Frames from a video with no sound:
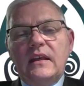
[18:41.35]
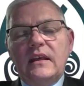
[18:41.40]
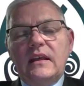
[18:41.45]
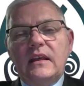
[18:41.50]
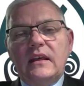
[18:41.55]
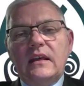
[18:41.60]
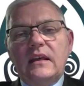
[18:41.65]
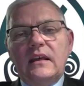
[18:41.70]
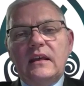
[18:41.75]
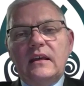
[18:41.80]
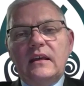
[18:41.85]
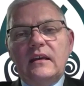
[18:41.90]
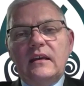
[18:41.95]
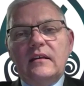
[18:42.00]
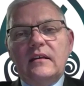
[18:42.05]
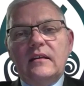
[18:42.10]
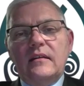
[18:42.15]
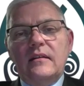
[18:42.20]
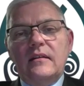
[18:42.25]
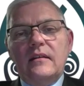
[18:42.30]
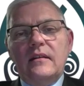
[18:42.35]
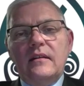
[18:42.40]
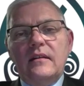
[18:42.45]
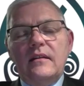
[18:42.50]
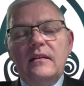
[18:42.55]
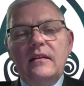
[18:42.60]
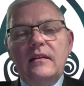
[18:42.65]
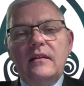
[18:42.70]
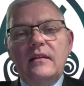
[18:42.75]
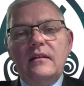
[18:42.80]
Uh,
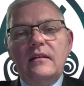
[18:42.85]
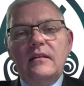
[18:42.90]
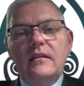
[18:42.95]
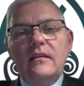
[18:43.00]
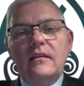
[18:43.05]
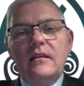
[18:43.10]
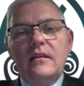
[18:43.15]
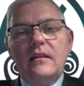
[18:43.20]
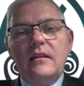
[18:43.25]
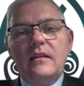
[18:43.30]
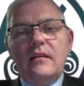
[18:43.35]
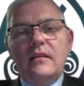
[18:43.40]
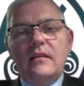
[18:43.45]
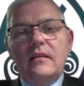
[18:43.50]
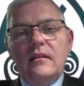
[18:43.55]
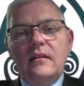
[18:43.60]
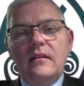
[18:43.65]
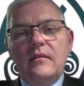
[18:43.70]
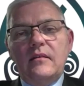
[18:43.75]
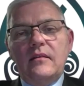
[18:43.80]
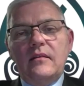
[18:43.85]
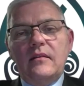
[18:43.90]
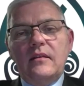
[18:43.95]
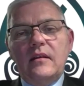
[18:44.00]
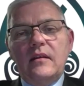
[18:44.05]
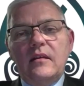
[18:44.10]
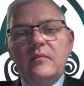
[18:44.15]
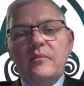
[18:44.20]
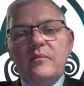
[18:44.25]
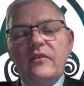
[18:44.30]
the, the,
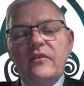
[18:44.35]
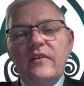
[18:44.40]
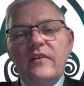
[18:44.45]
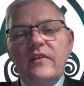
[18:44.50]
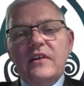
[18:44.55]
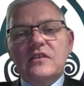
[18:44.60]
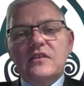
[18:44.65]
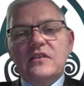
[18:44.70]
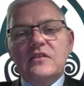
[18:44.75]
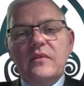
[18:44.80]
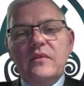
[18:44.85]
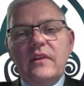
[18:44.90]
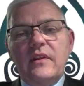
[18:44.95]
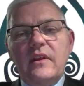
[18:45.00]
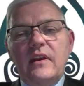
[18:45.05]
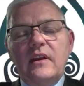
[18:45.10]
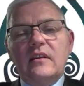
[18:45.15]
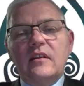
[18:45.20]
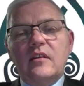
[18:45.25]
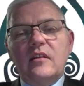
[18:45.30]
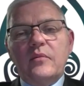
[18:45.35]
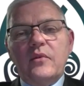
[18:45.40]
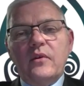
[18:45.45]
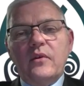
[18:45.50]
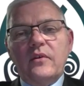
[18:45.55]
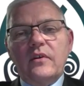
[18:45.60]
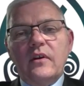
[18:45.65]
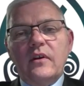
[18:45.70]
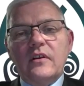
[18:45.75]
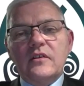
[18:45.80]
the provisions within it, the
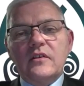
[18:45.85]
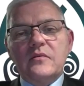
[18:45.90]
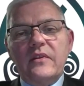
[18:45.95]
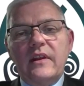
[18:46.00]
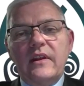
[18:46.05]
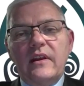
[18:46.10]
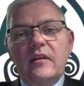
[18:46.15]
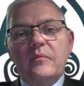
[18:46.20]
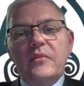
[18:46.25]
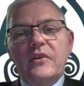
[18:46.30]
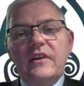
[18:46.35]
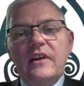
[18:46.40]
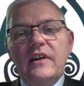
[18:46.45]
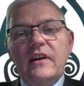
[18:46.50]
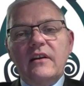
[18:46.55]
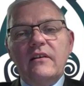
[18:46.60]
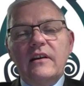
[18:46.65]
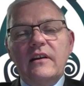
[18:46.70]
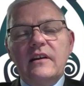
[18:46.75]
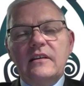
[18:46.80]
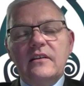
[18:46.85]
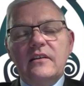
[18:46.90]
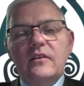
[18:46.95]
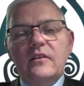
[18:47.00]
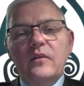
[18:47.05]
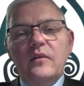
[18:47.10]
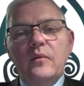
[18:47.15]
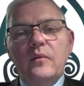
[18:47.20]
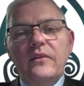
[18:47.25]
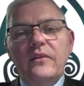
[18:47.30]
protocols within it, particularly to
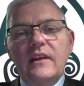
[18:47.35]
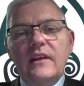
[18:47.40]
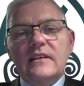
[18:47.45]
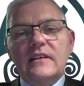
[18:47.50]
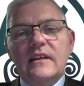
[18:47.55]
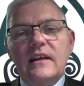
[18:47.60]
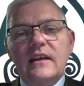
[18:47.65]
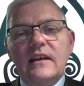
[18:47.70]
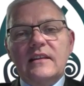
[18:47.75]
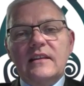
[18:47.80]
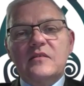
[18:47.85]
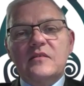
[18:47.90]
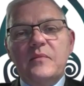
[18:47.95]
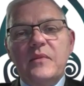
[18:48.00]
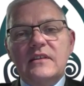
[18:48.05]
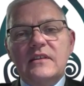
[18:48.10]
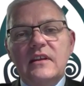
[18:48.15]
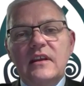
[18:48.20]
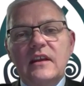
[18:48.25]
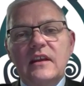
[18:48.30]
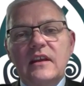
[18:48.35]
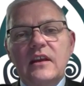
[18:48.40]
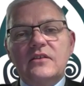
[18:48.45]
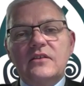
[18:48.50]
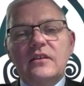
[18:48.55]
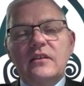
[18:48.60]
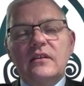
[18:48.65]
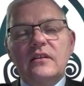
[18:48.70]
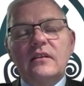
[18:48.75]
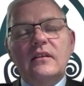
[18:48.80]
do with things like the
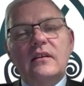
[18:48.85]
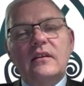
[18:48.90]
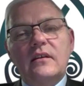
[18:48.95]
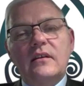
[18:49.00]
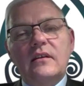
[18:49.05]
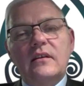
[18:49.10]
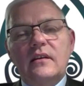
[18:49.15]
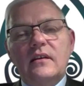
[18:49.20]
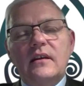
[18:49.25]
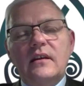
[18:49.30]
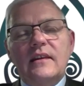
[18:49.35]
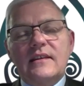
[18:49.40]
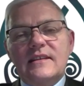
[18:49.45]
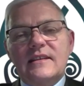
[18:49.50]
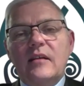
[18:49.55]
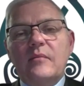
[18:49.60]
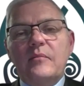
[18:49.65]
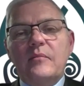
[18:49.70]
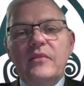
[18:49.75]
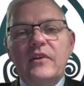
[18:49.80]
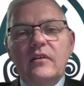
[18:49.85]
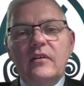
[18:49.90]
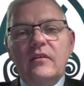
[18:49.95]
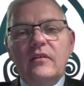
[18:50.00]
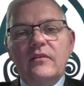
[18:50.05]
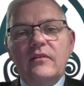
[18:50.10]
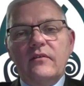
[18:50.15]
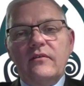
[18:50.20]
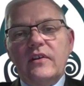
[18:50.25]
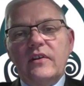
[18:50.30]
speciation and the sampling
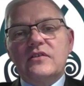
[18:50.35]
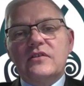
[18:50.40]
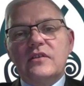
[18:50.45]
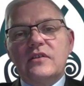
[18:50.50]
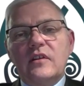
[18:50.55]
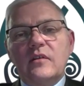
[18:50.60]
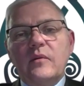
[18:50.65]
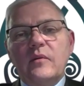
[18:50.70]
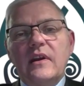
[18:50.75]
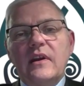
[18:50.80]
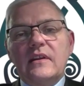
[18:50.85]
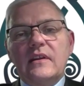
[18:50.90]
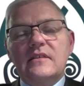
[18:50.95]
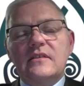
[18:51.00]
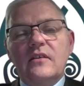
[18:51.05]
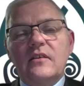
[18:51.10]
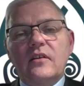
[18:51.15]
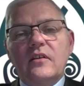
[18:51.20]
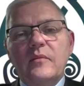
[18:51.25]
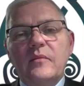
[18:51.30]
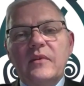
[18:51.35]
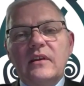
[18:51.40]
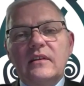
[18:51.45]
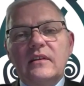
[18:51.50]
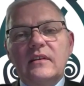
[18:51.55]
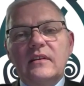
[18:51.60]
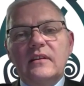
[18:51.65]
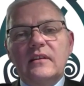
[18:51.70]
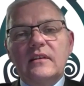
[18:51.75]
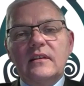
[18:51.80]
of the fish and the way it's
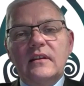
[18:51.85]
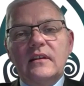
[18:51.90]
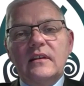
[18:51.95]
documented,